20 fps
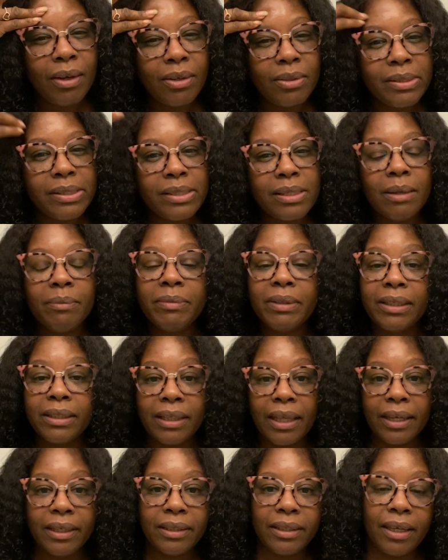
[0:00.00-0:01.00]
Something
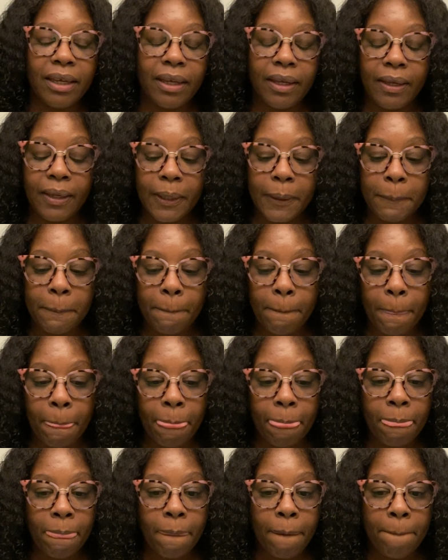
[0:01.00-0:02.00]
like that.
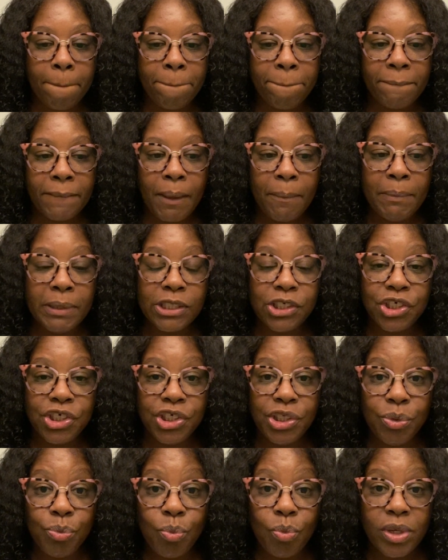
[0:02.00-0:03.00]
But
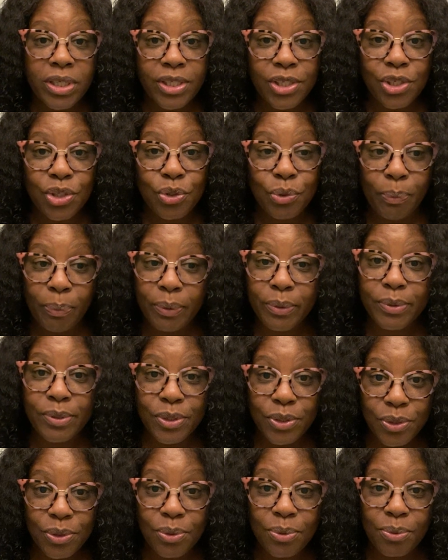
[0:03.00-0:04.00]
she wants to
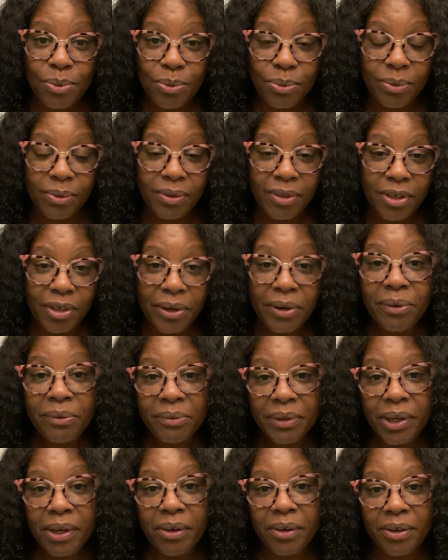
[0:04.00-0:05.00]
pursue a
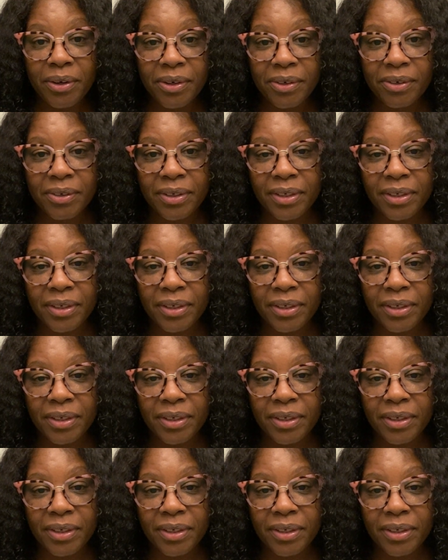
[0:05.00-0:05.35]
career